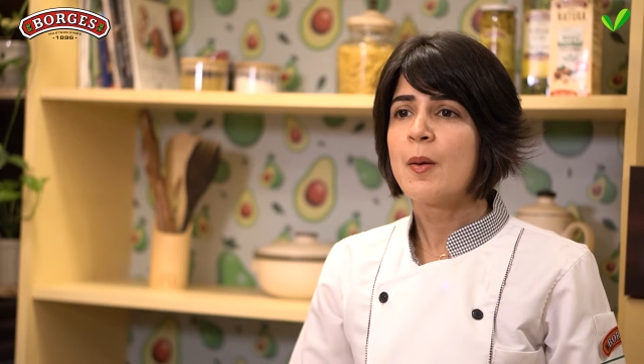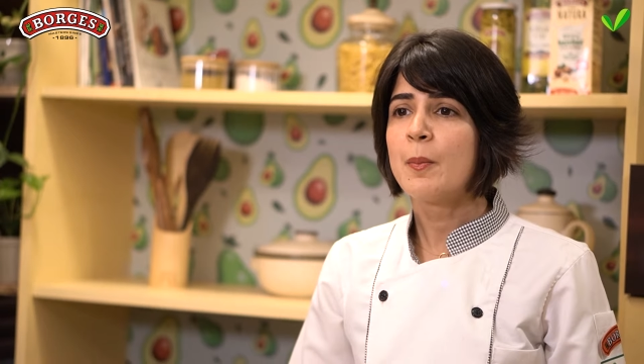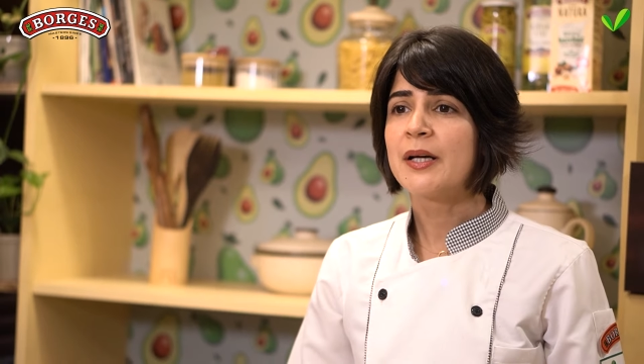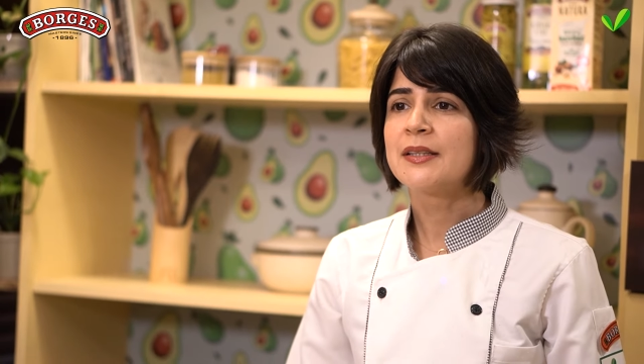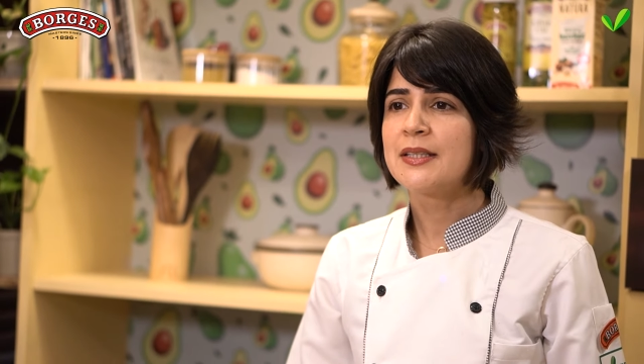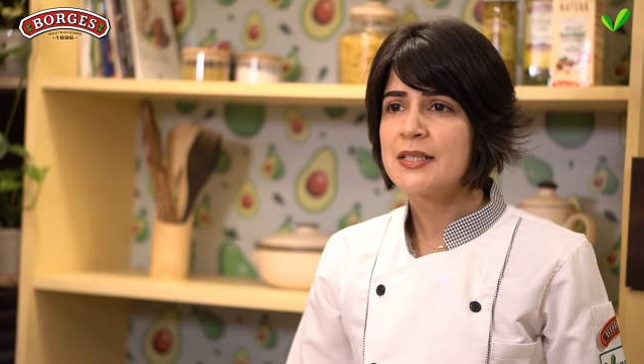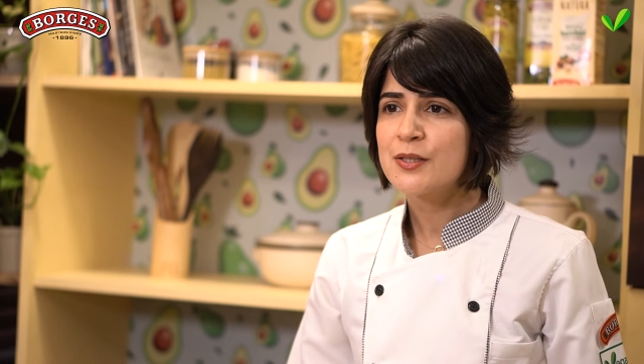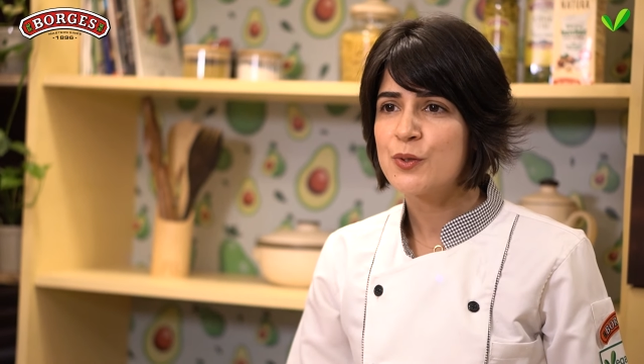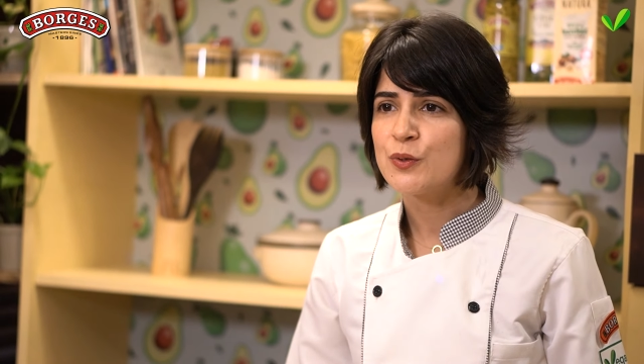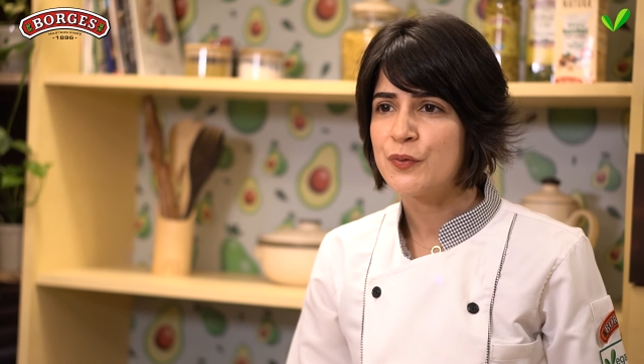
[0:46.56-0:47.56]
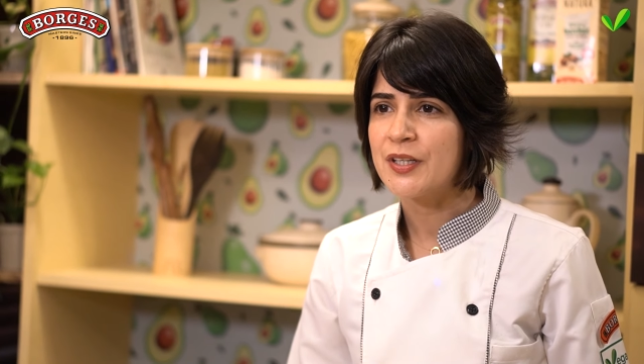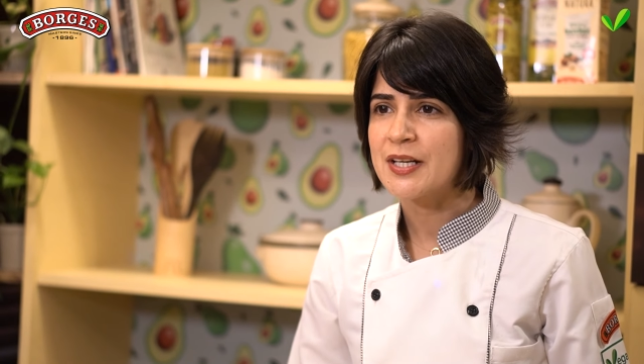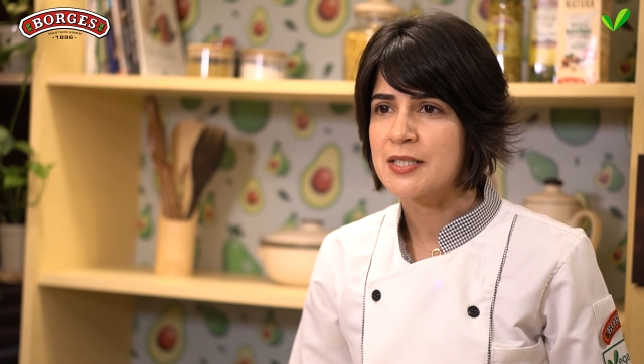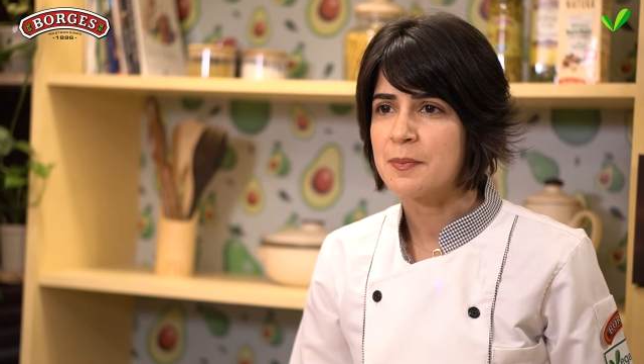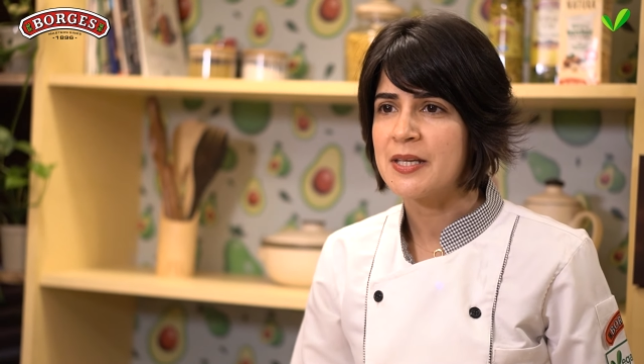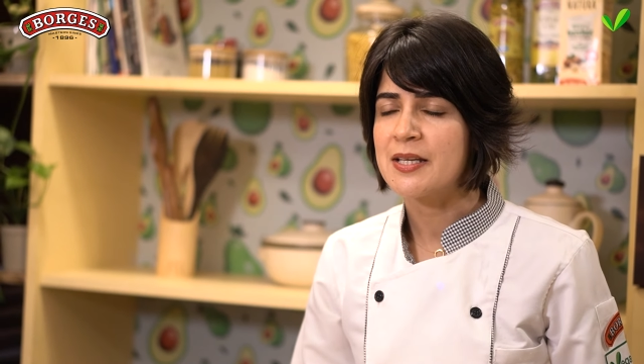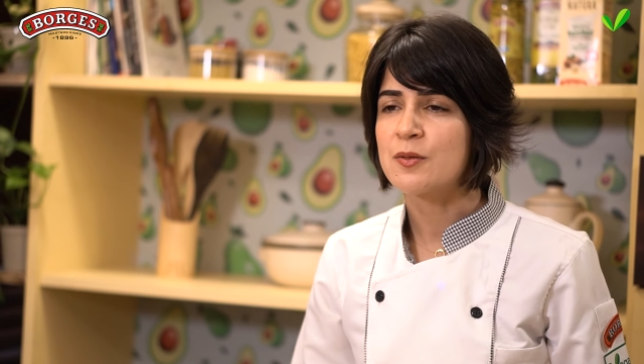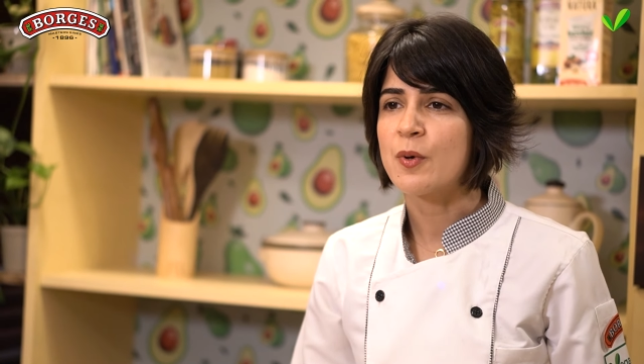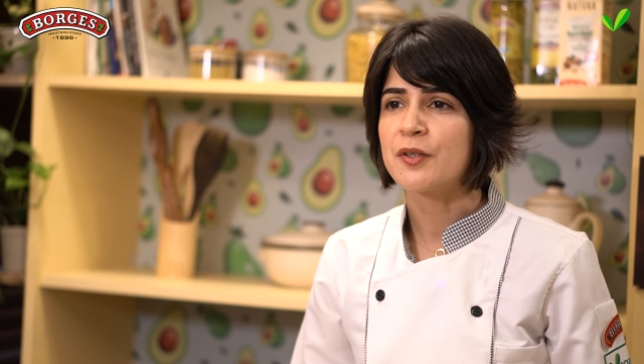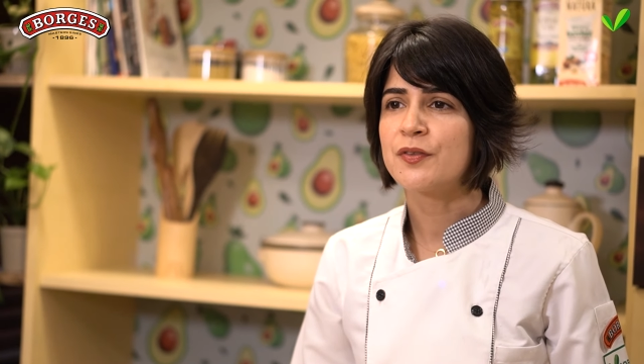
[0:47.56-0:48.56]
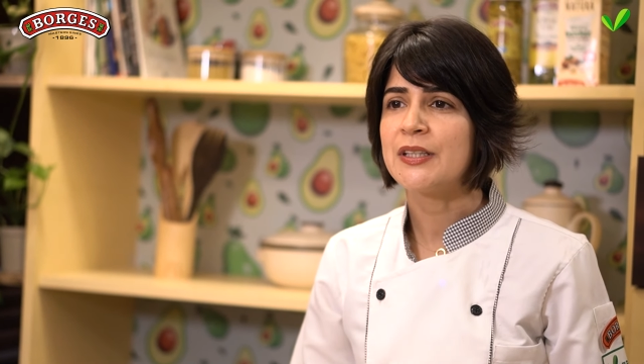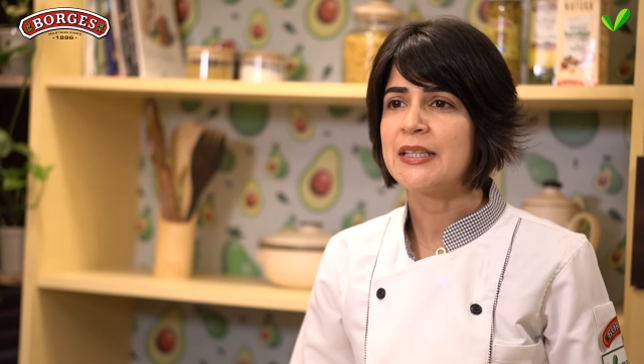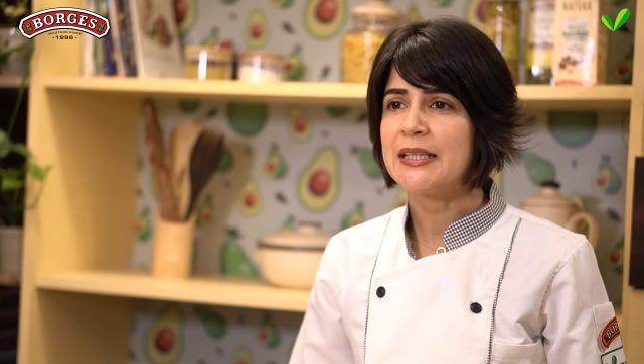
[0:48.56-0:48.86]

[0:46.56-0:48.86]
But this kulfi recipe is one of the